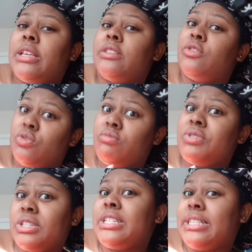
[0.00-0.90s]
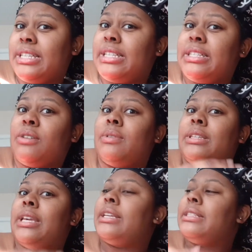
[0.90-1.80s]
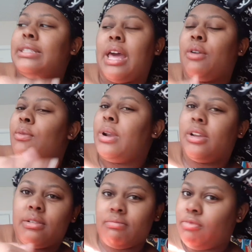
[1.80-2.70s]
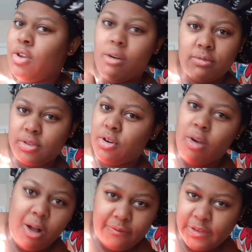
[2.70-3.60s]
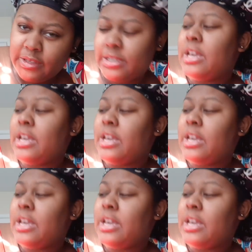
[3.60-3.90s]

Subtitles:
Zoom still exists, so yes, I don't want to go to her office.